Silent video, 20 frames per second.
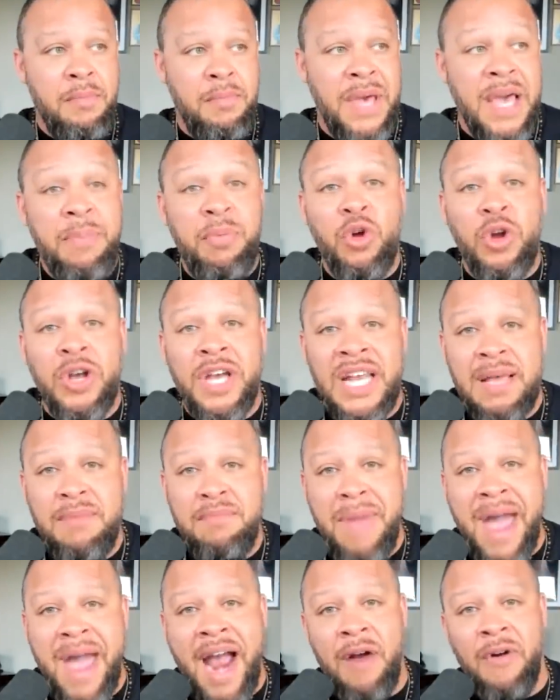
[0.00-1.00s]
People are
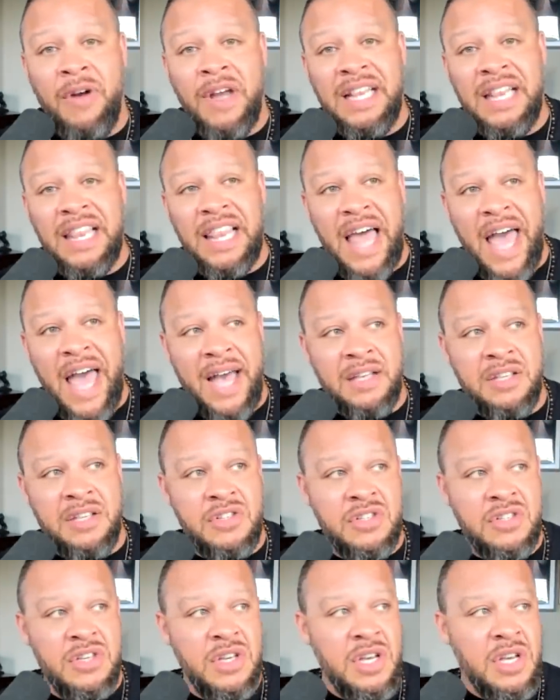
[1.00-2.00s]
getting married
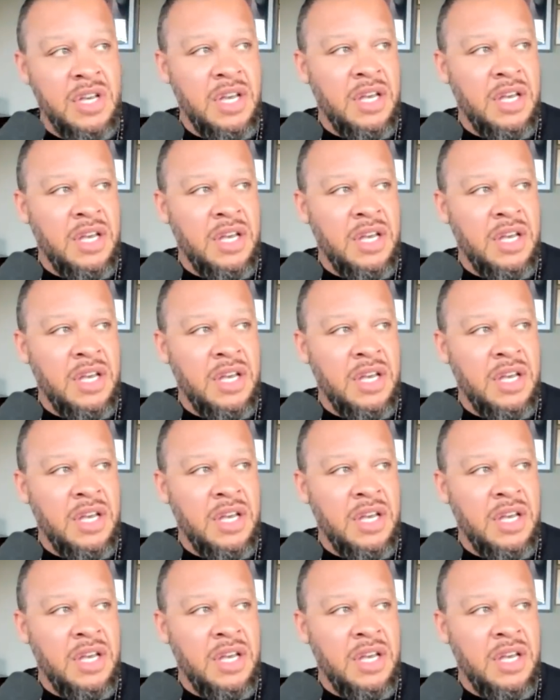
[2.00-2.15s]
less